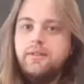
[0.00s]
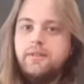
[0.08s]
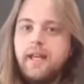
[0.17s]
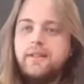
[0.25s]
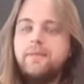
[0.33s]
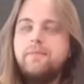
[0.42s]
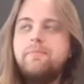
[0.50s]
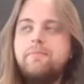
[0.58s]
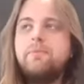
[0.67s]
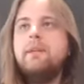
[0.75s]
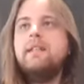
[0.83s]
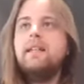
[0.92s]
And
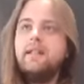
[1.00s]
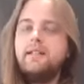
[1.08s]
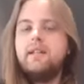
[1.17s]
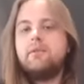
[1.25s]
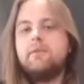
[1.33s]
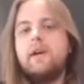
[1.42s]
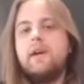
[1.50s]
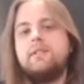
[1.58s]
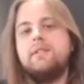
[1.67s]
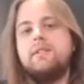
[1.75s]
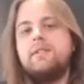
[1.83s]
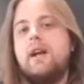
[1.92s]
beginning to improvise
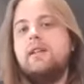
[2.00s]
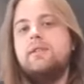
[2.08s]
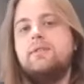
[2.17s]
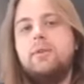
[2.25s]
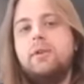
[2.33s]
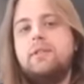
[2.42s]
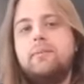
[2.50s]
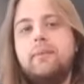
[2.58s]
in a style is always